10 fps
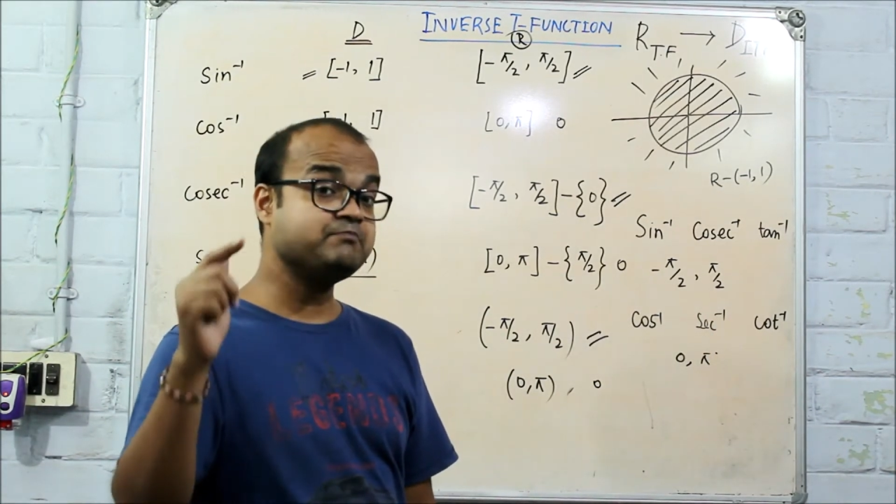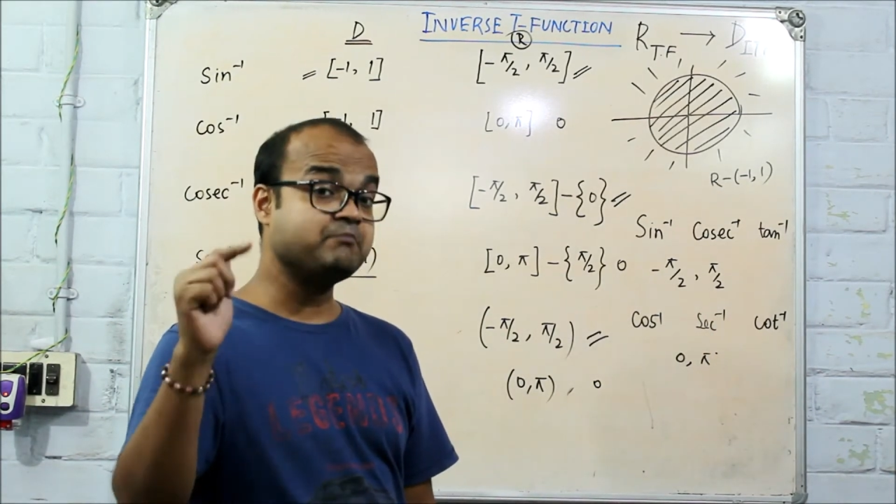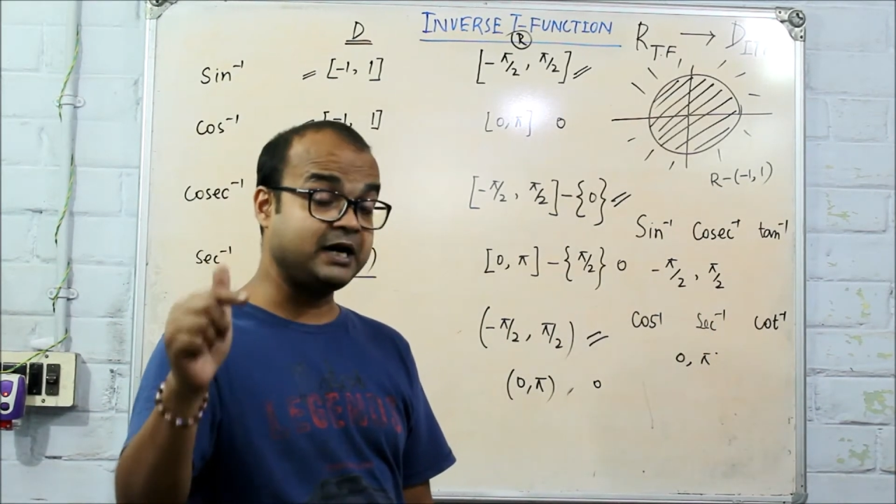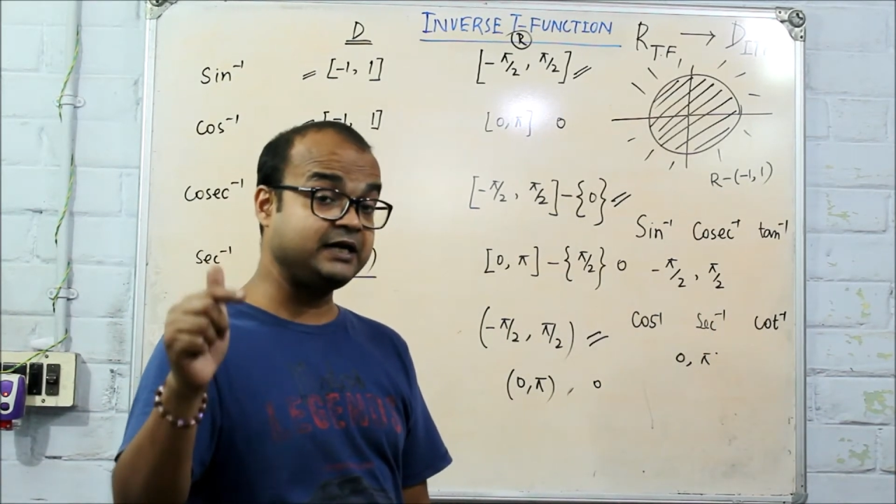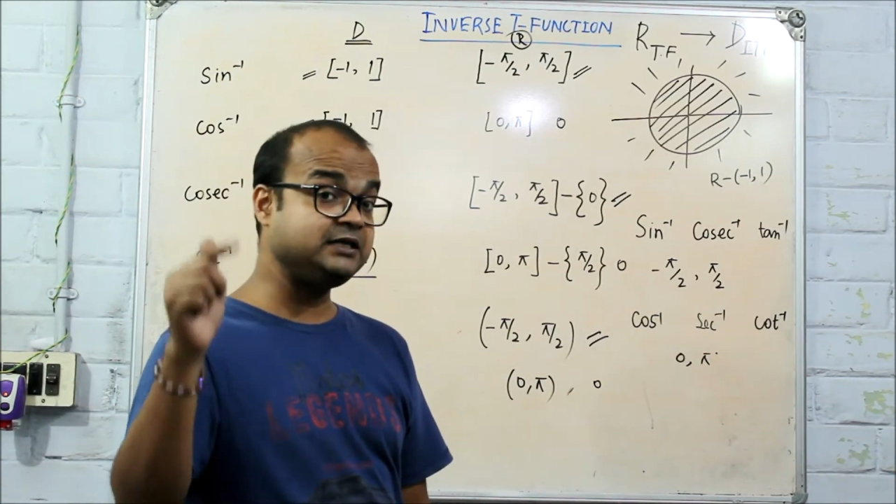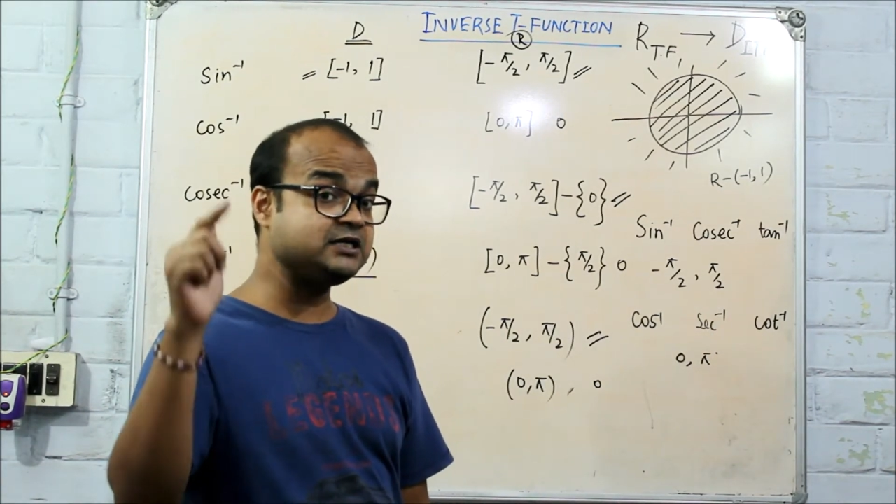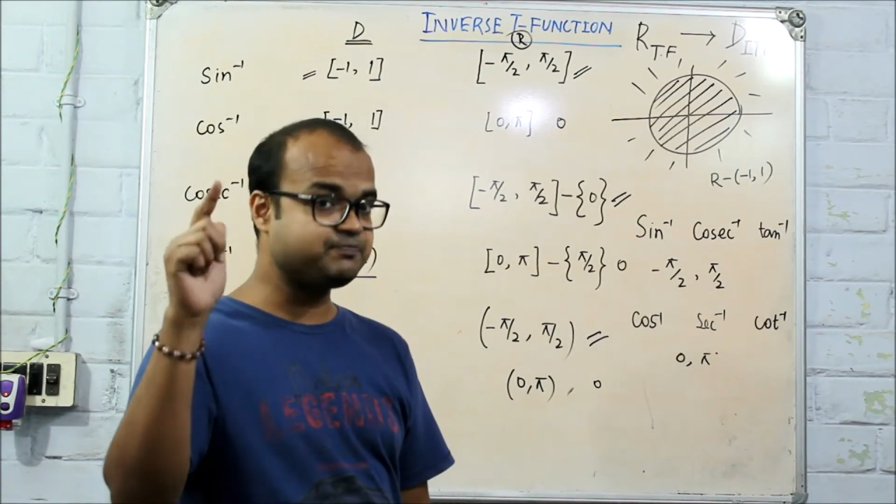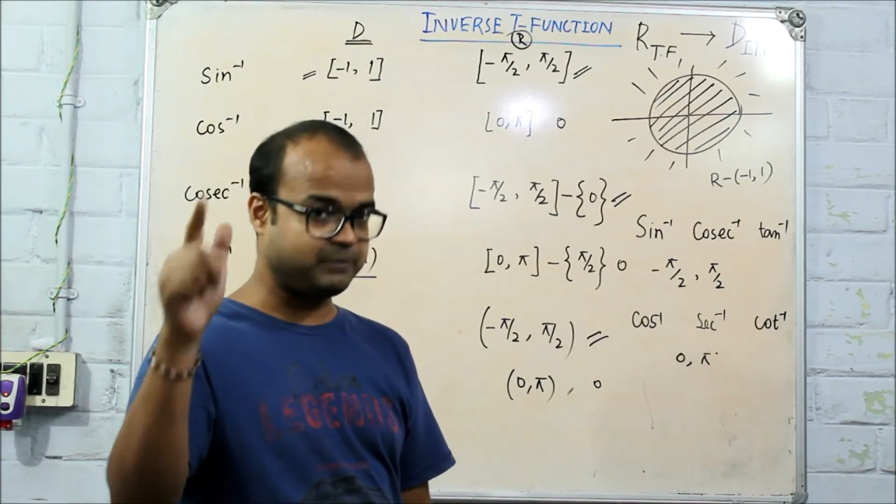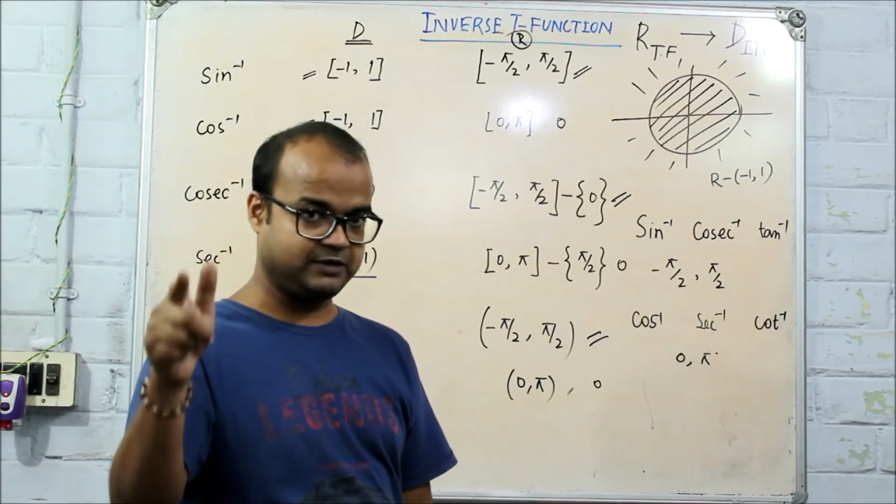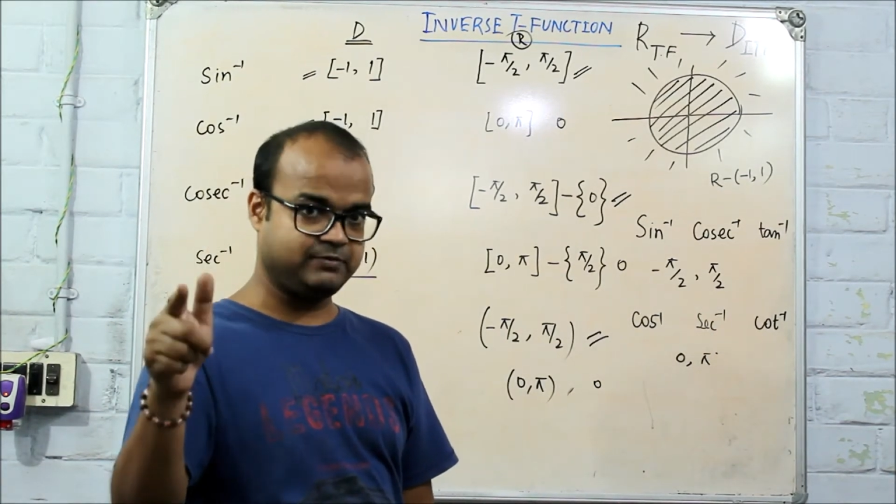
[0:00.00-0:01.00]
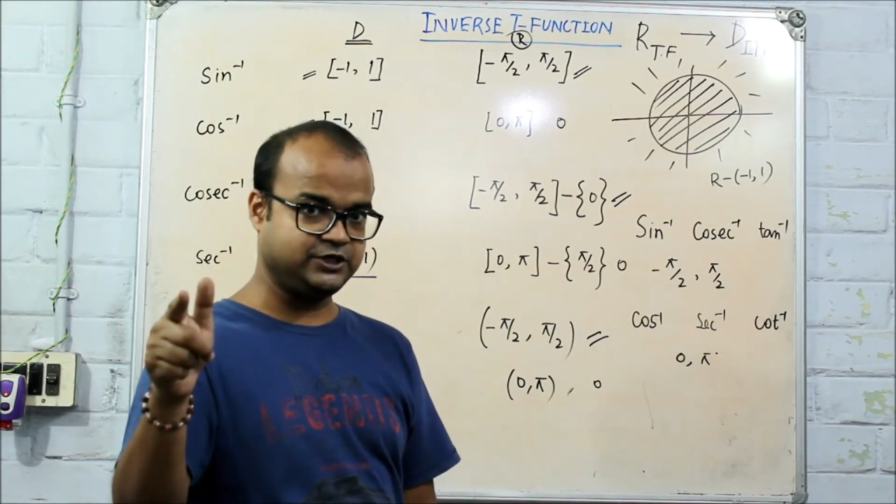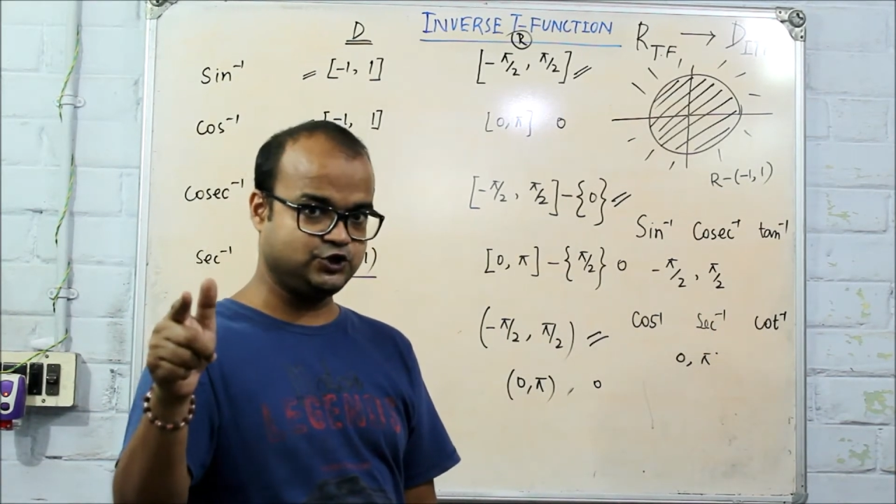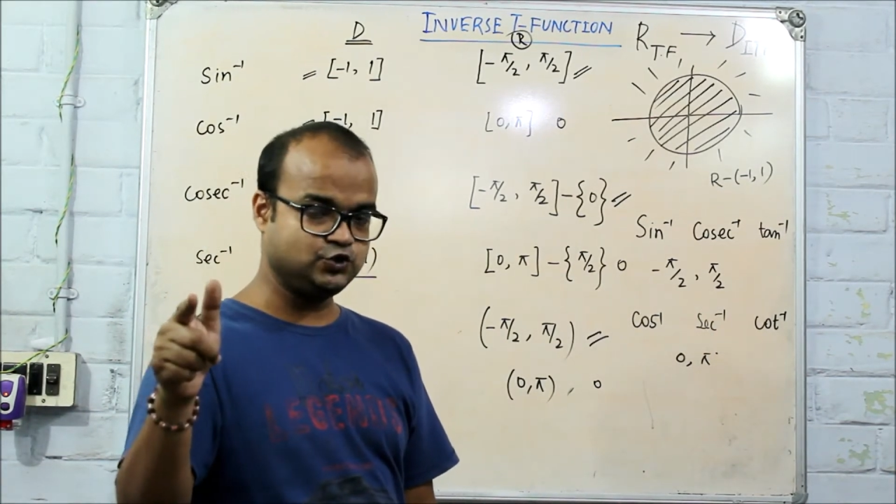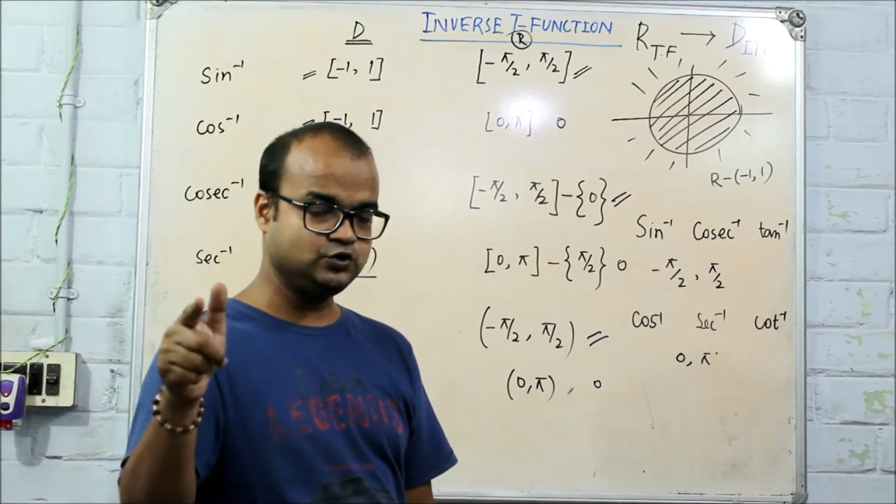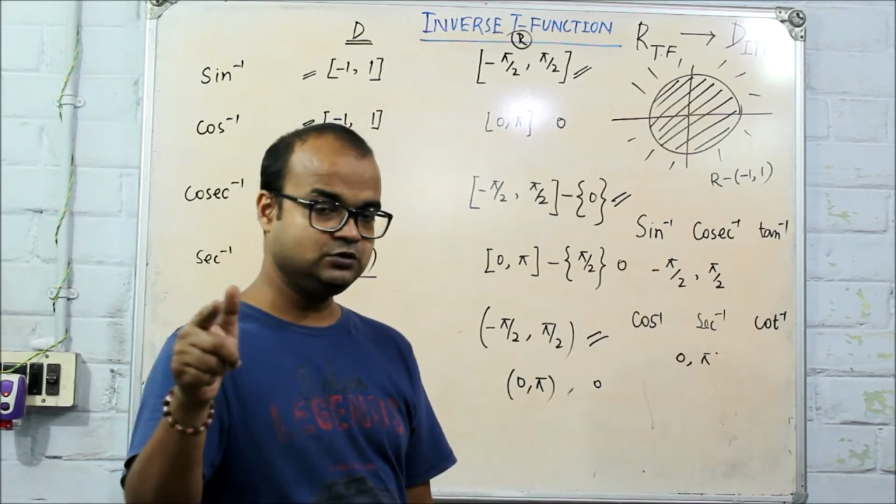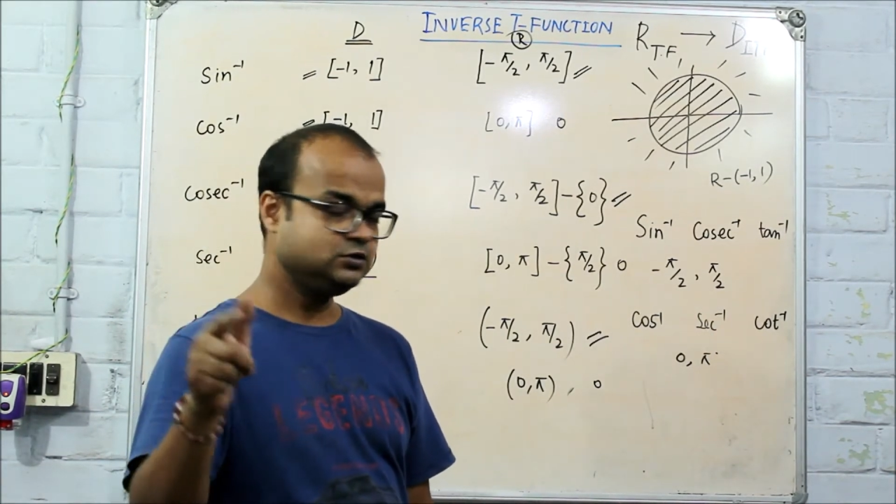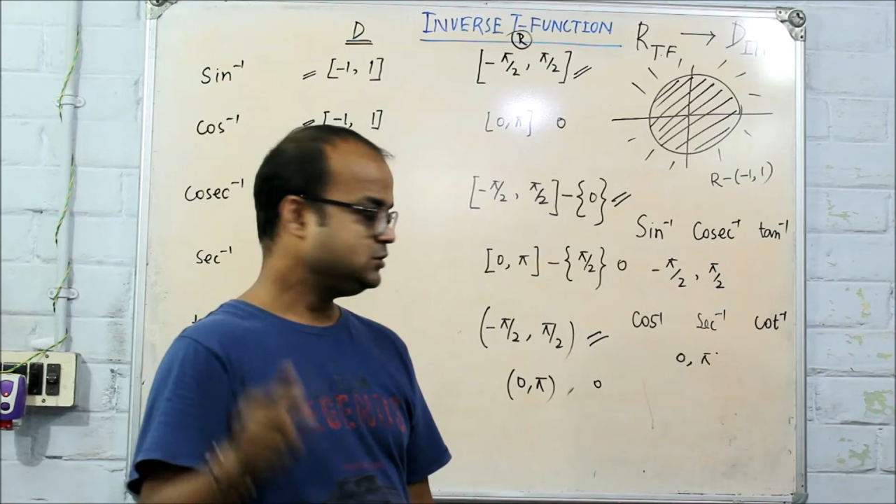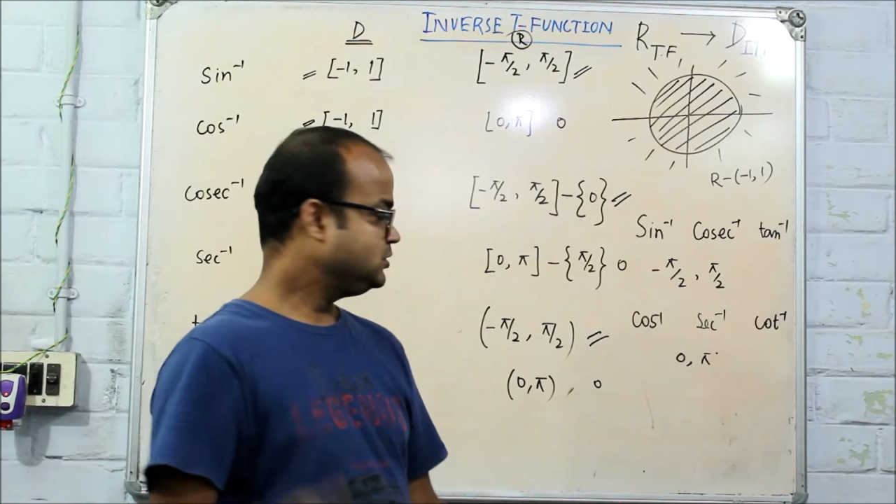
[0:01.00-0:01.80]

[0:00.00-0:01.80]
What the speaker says: minus pi by 2,